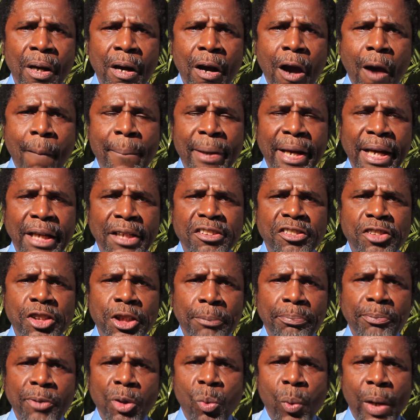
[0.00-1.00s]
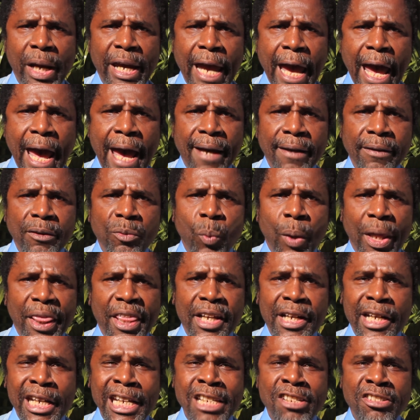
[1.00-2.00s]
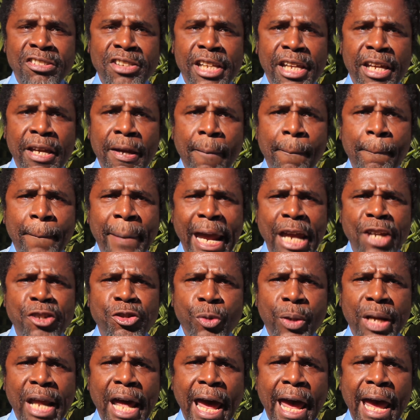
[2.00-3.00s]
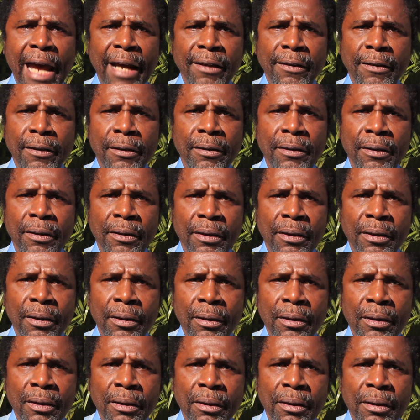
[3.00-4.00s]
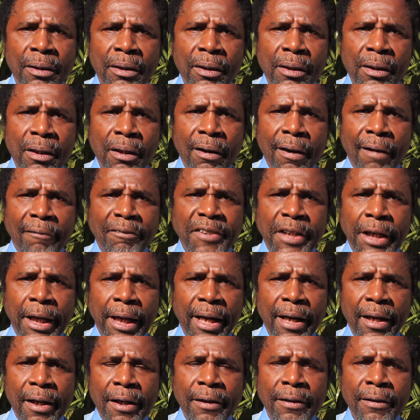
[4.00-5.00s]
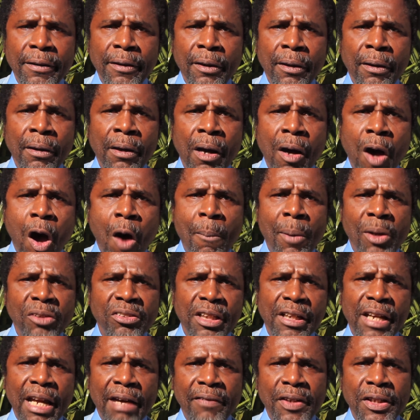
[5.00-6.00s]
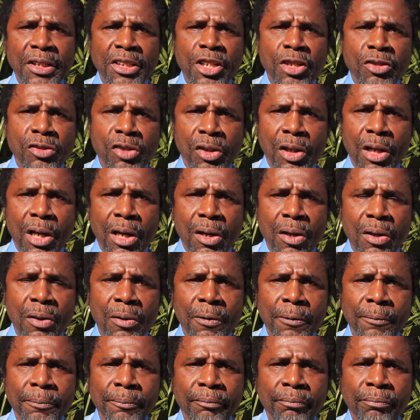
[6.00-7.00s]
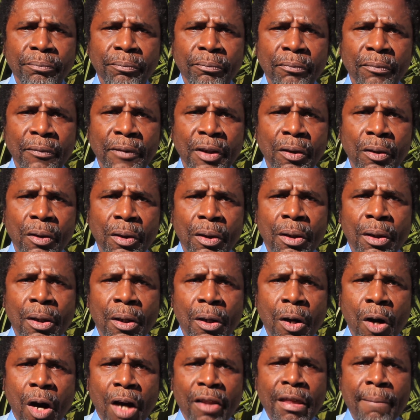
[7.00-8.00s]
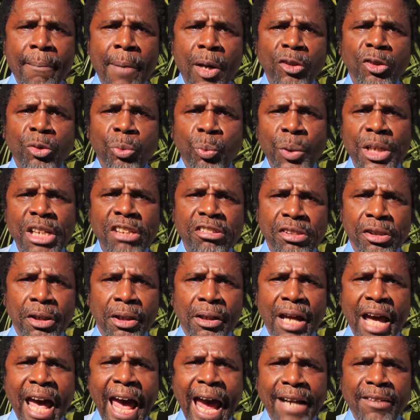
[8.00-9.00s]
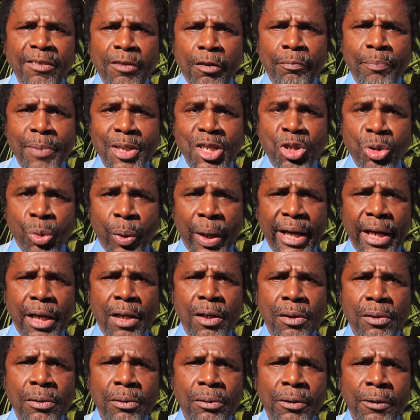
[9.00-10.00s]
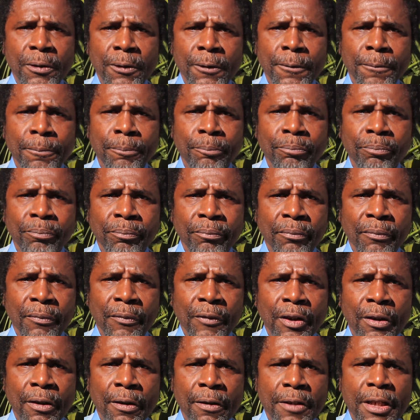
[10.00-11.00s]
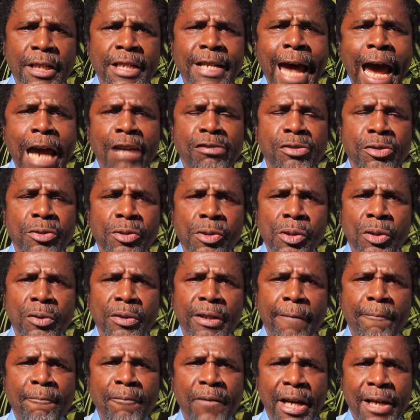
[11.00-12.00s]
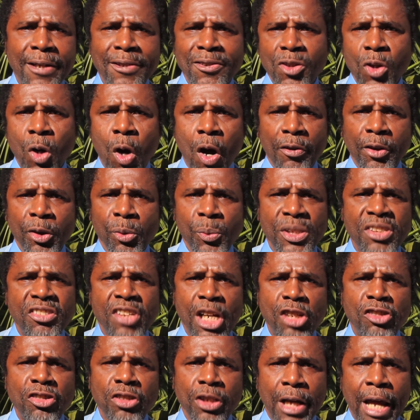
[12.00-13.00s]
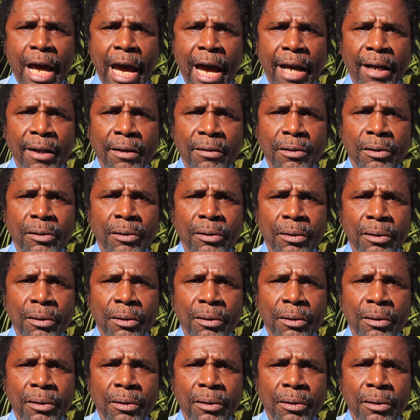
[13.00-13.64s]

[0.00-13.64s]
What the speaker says: are being chipped away at, whether it is the Patriot Act of 10, almost 11 years ago, or the most recent act of betrayal, the National Defense Authorization Act,